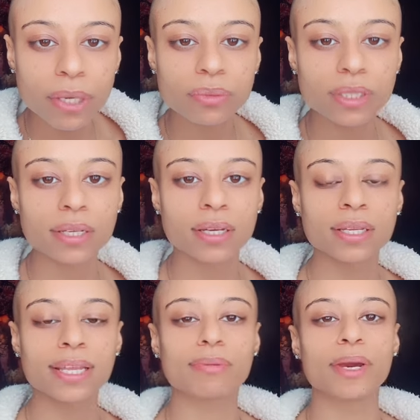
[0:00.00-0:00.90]
Mute.
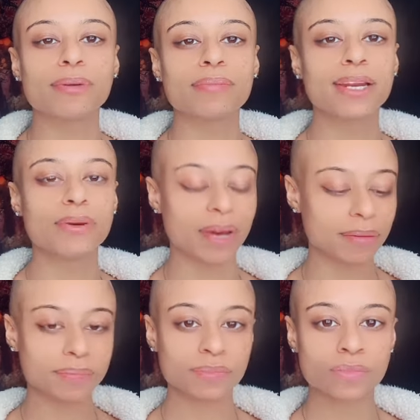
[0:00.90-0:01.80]
There we go.
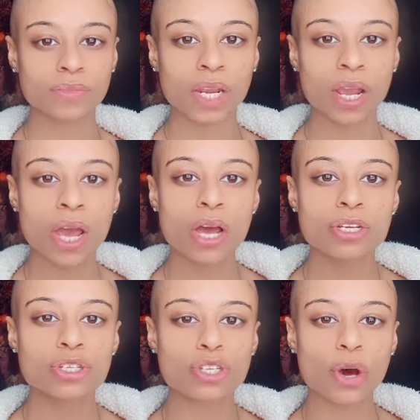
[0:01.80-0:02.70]
Anyway,
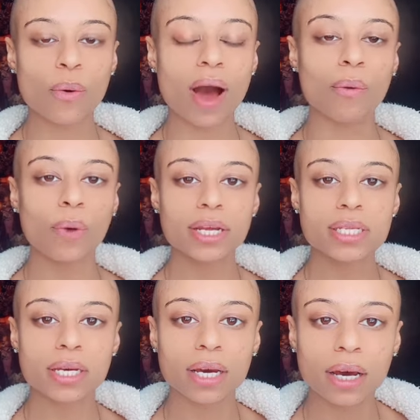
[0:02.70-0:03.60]
so I
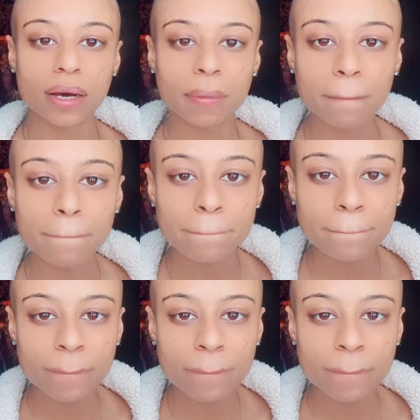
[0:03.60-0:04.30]
wanted to um.